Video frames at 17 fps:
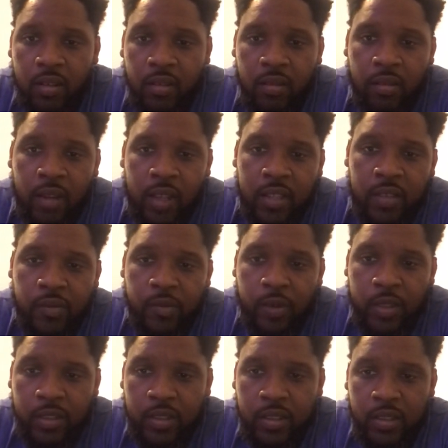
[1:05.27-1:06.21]
and as of
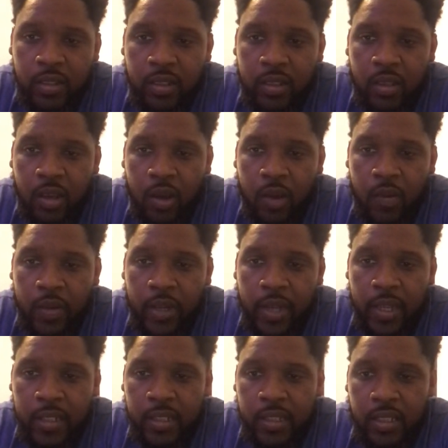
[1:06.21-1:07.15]
recently,
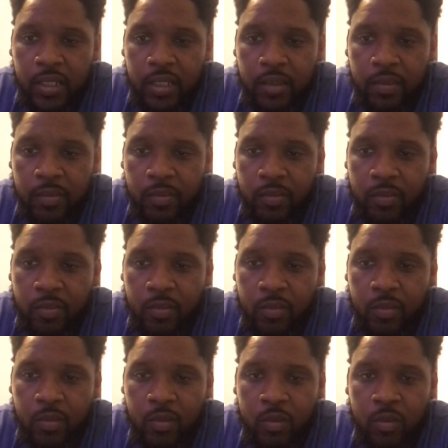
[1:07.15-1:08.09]
COVID-19,
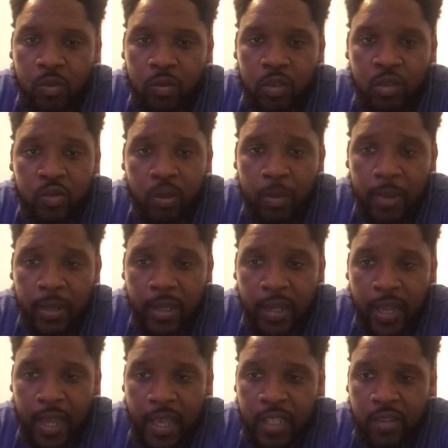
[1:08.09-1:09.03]
which won't be the
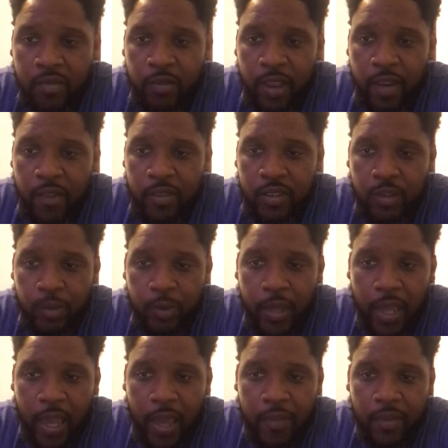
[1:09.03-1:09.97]
last virus to wreak
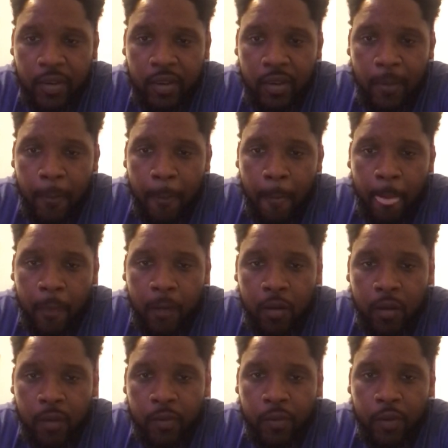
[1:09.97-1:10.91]
havoc on
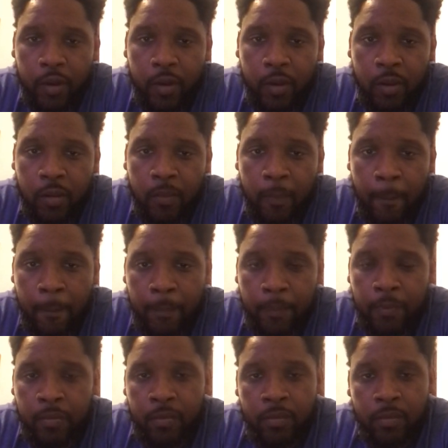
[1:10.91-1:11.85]
our frail
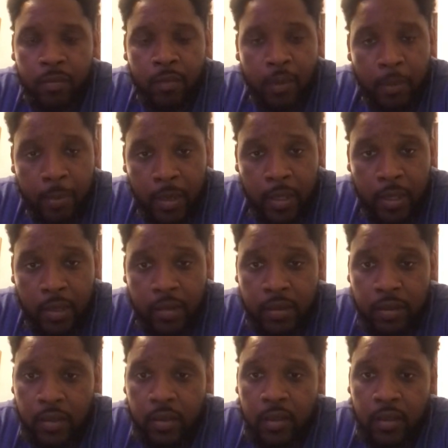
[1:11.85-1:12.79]
being.
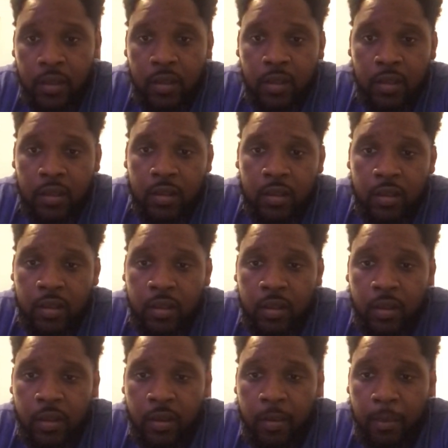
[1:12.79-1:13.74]

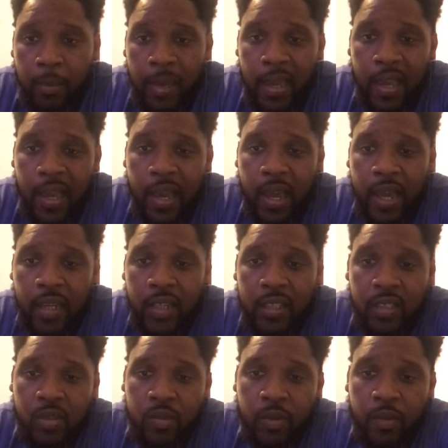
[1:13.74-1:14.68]
Mankind needs
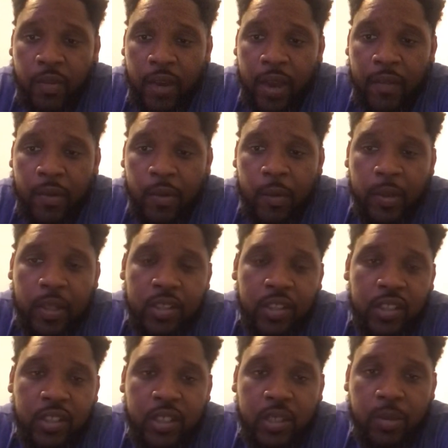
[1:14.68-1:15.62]
to revive our
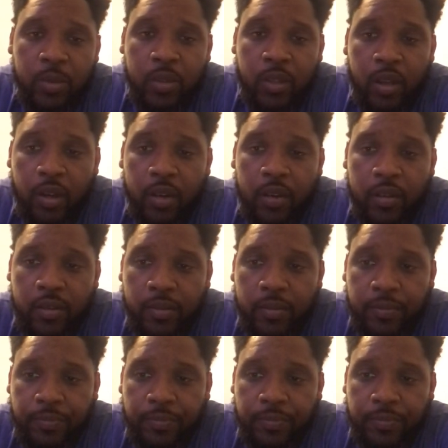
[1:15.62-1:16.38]
relationship with Earth,